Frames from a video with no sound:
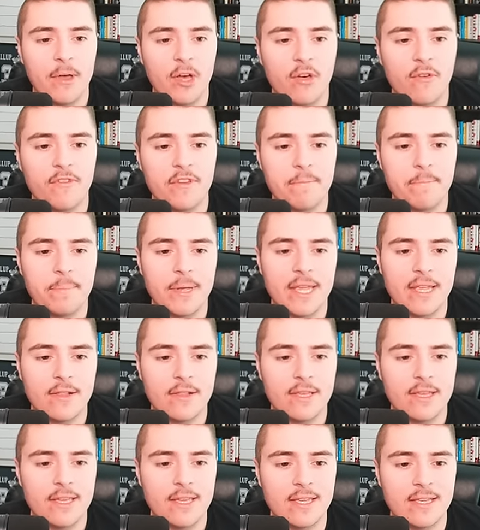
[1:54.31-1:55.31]
Melvin
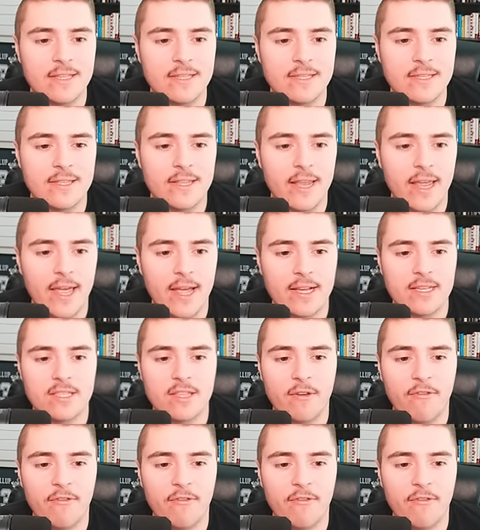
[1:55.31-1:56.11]
Bailey is next,